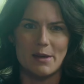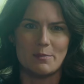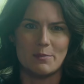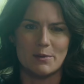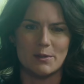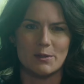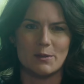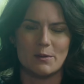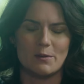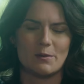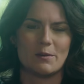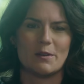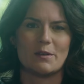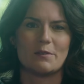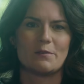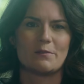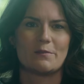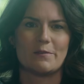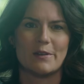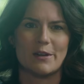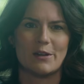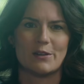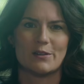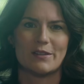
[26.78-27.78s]
episode of
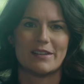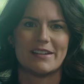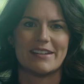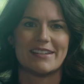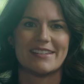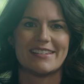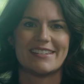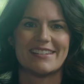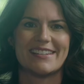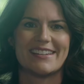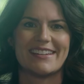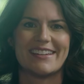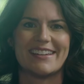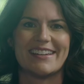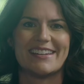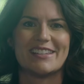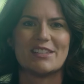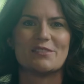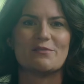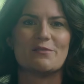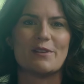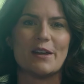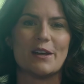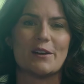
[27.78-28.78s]
Fearless.
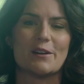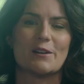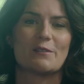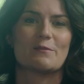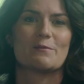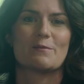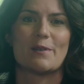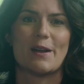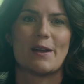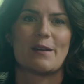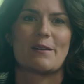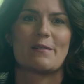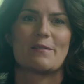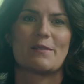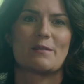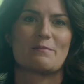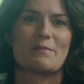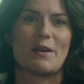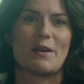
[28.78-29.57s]
It's very rare that